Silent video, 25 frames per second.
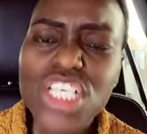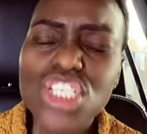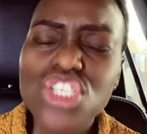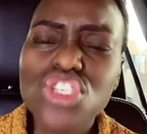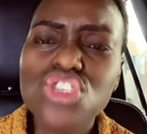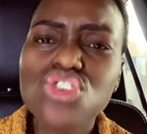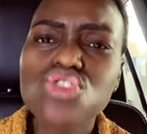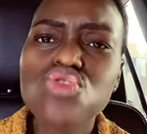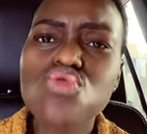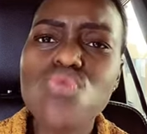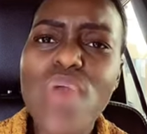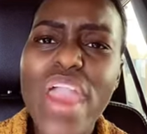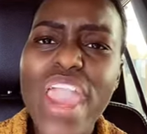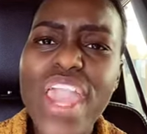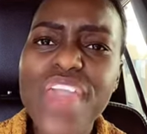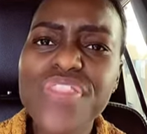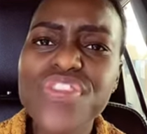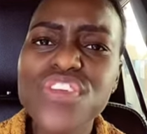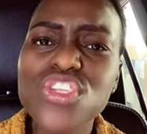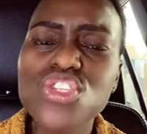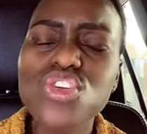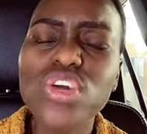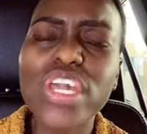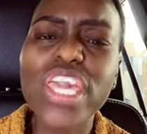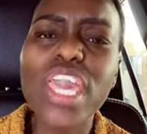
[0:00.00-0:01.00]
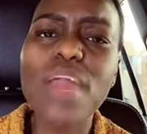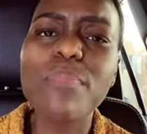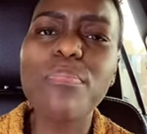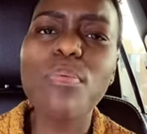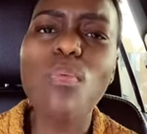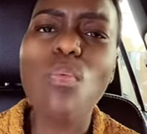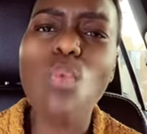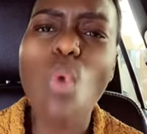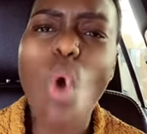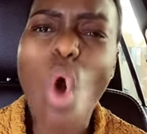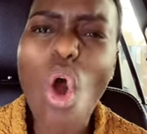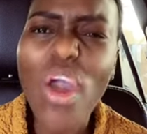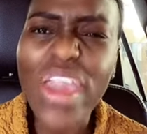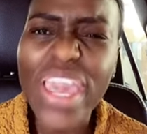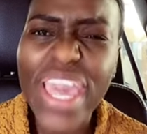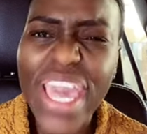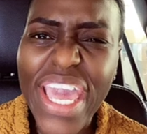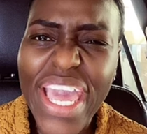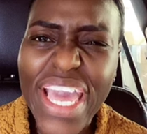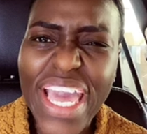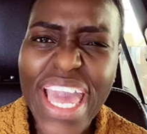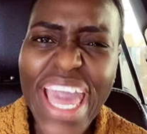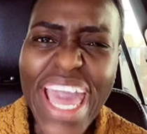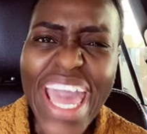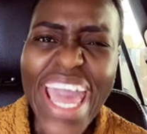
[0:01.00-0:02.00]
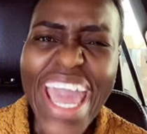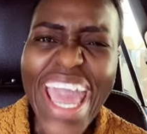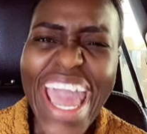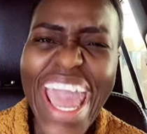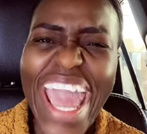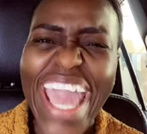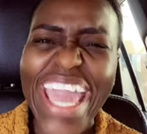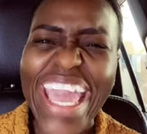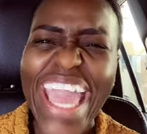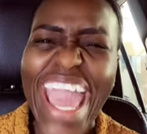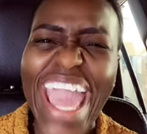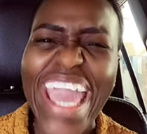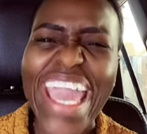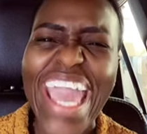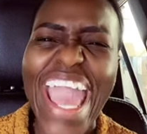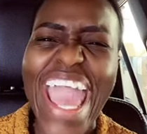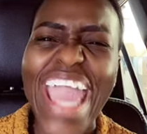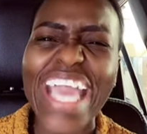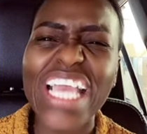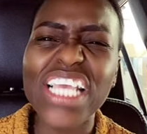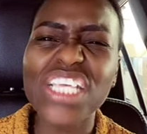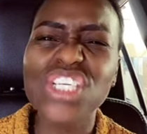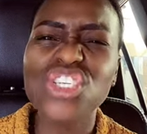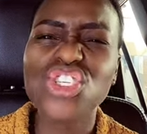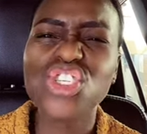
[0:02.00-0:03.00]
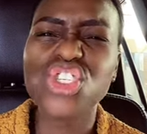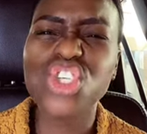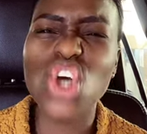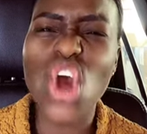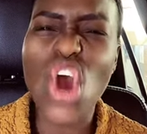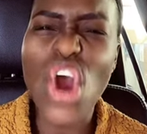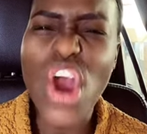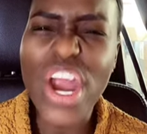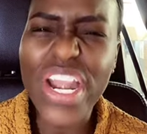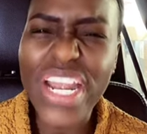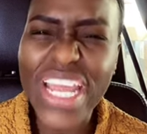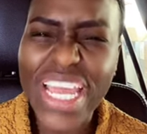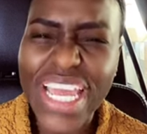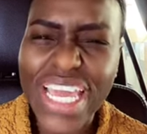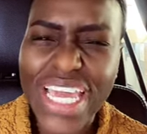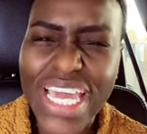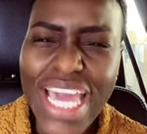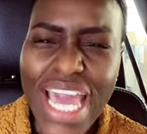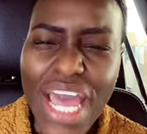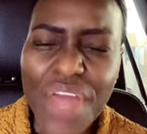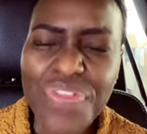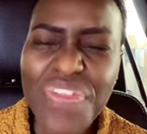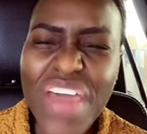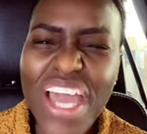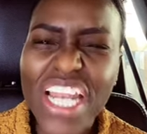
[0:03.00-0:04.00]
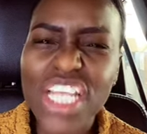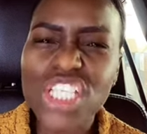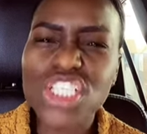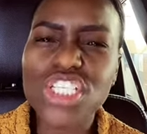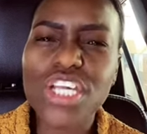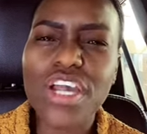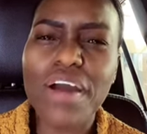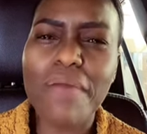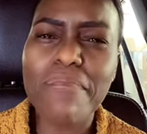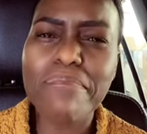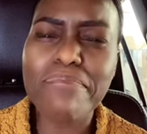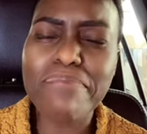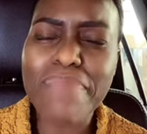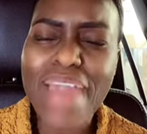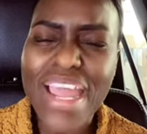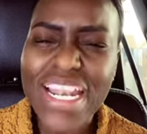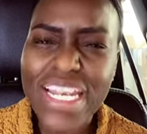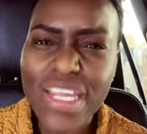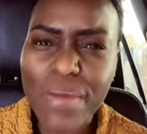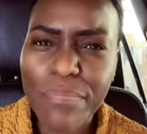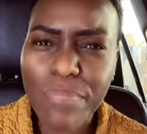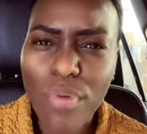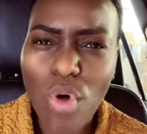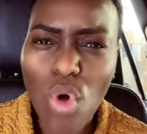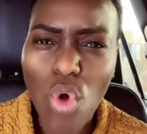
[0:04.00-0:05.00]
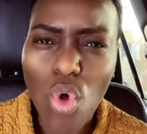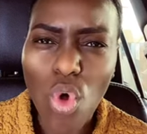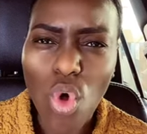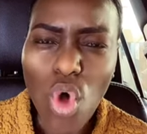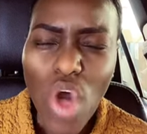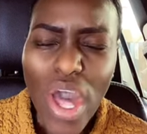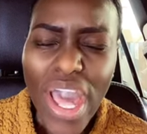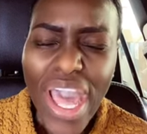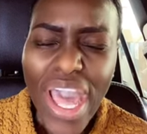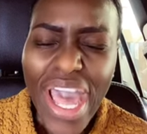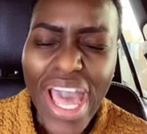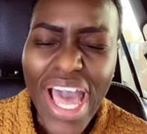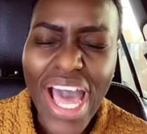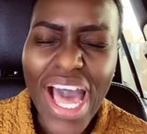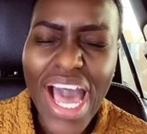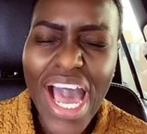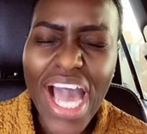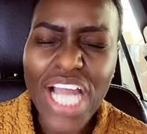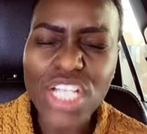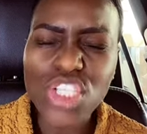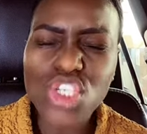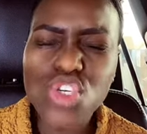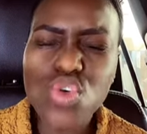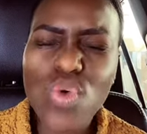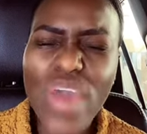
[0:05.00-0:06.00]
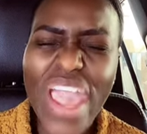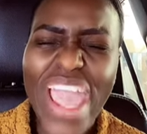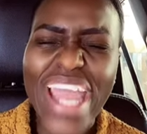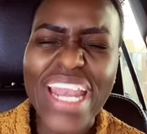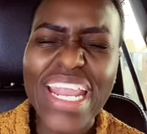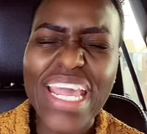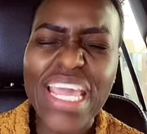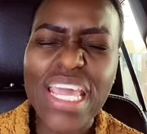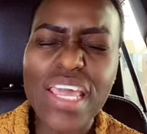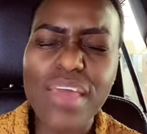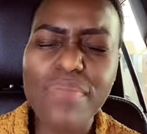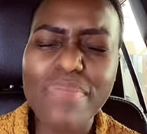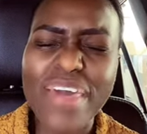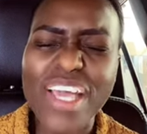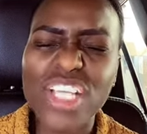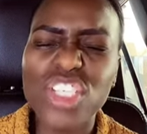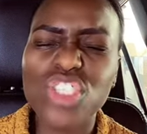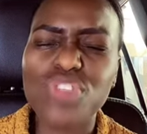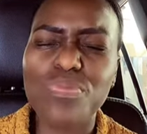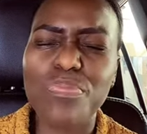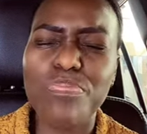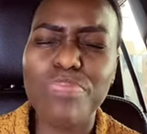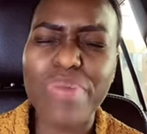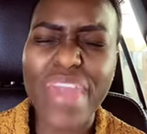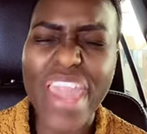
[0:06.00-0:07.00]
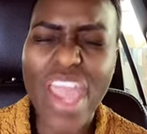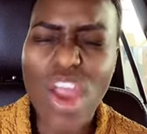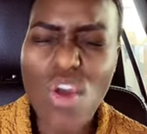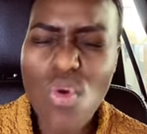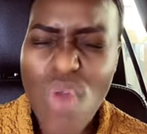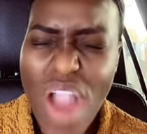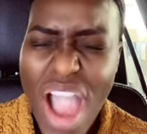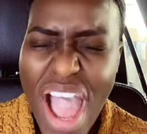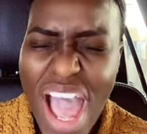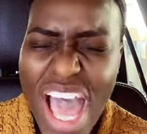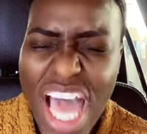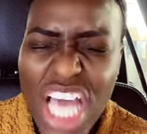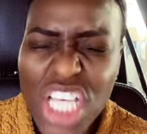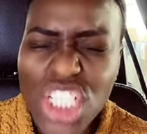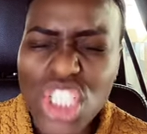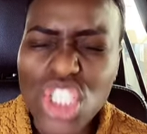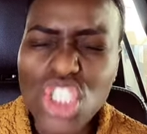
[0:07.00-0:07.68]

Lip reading: Strength to keep walking a journey that is commendable to an image bearer.